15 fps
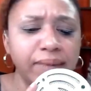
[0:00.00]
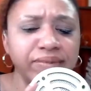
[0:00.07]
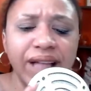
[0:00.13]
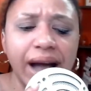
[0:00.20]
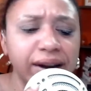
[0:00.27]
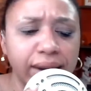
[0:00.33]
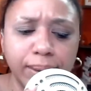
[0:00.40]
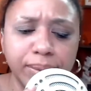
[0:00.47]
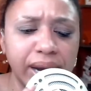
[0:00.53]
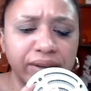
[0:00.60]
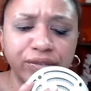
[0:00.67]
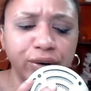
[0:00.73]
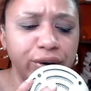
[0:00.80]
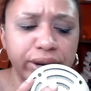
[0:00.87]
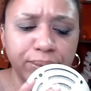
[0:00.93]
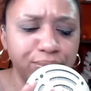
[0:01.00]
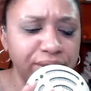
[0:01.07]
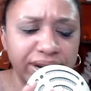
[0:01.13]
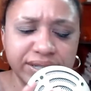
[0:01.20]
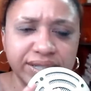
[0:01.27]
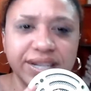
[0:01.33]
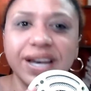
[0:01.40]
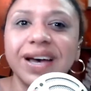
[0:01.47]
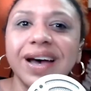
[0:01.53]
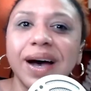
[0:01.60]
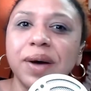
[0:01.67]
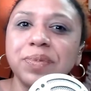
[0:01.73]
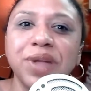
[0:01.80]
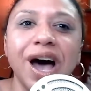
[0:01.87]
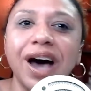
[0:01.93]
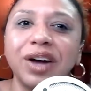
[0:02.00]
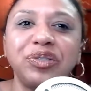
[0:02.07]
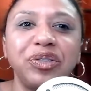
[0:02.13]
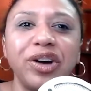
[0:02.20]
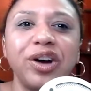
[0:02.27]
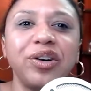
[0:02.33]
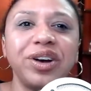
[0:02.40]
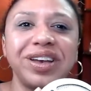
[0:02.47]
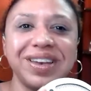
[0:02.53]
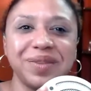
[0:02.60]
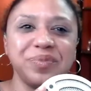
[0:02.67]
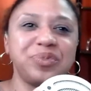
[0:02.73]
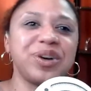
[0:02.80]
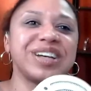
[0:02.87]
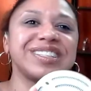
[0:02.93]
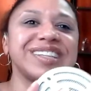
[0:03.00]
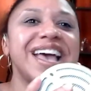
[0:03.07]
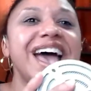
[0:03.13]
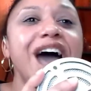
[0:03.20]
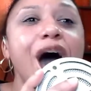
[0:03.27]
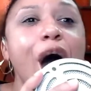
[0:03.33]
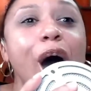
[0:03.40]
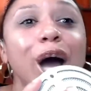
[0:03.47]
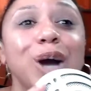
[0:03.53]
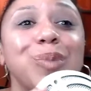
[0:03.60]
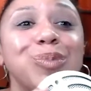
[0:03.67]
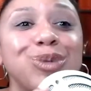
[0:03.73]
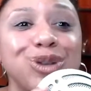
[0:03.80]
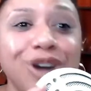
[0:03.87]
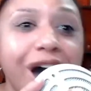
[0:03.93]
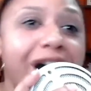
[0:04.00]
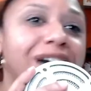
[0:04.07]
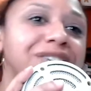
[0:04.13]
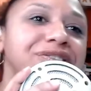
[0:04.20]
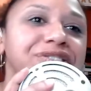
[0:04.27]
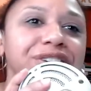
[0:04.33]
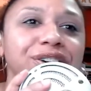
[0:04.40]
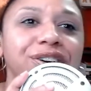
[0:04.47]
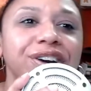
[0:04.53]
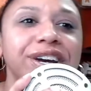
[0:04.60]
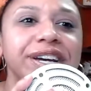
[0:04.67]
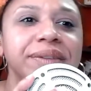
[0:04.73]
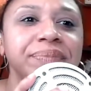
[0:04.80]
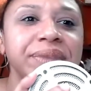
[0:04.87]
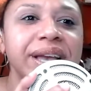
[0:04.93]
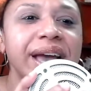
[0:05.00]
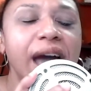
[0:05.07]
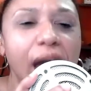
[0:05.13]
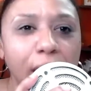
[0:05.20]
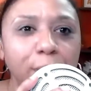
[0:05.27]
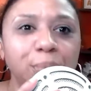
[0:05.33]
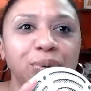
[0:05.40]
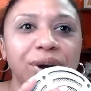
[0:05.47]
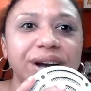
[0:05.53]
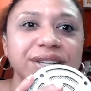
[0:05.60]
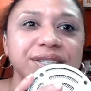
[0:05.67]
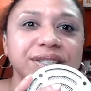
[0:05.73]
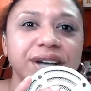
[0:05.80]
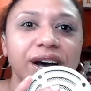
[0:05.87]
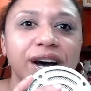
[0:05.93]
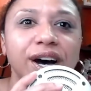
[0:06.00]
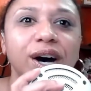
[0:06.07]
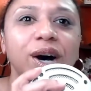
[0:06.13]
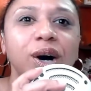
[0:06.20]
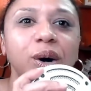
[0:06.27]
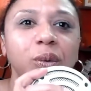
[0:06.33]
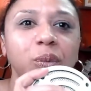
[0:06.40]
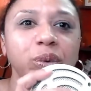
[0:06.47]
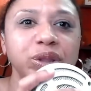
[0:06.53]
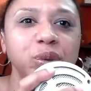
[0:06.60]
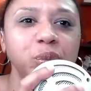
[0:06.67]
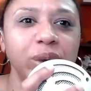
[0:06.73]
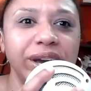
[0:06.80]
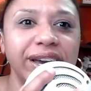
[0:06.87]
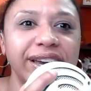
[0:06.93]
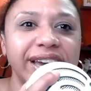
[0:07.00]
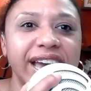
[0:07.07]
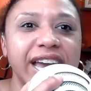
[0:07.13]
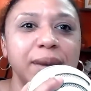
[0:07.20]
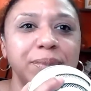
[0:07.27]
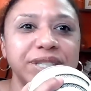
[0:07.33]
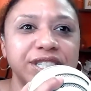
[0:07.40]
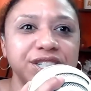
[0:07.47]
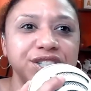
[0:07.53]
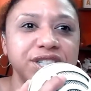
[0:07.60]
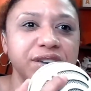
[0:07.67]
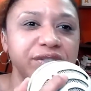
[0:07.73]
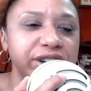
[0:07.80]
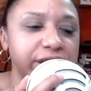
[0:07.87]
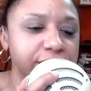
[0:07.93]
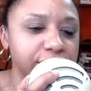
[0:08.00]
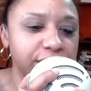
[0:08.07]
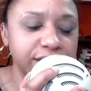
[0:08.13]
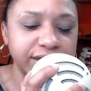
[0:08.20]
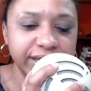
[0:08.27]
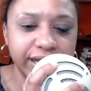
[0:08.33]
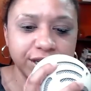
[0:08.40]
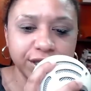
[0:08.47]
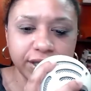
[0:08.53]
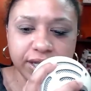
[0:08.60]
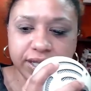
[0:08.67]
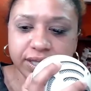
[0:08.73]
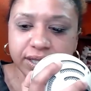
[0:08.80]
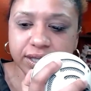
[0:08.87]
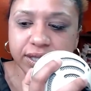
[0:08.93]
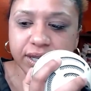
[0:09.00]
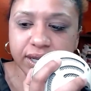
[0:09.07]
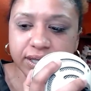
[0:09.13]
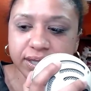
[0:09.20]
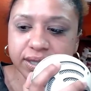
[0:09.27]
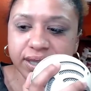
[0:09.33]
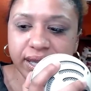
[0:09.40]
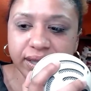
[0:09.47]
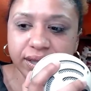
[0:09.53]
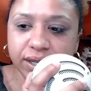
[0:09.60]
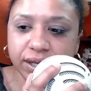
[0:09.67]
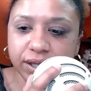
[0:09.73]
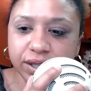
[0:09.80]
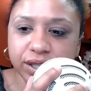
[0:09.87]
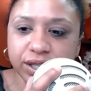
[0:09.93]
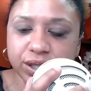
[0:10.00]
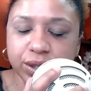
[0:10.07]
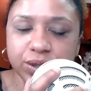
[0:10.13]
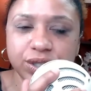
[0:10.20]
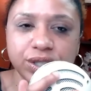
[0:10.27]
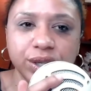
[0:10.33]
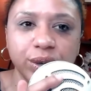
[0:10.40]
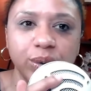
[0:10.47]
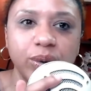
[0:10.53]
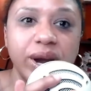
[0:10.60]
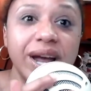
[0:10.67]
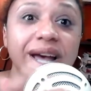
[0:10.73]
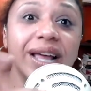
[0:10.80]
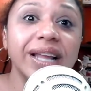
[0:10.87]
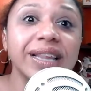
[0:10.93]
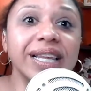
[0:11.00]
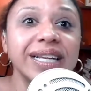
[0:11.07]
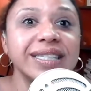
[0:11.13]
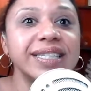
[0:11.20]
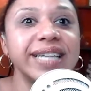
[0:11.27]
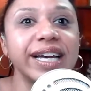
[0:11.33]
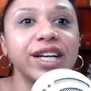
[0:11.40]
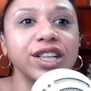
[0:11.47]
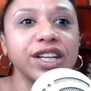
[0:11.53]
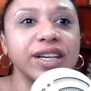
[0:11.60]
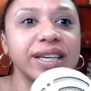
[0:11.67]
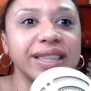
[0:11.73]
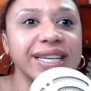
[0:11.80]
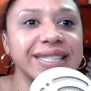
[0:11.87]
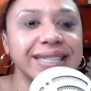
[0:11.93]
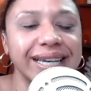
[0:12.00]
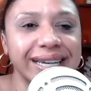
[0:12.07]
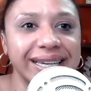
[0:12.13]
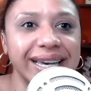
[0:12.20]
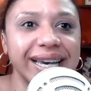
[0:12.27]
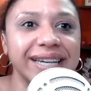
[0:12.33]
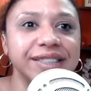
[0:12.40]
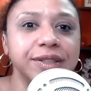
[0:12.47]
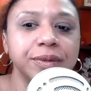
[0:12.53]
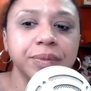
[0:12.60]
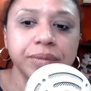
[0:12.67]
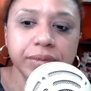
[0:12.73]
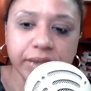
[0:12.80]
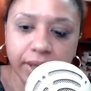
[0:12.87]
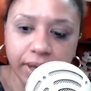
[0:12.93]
I'm not very impressed. I'm not very impressed. I am not very impressed with the way ABC7 in Los Angeles does they thug thizzle. So let's take a look at this again.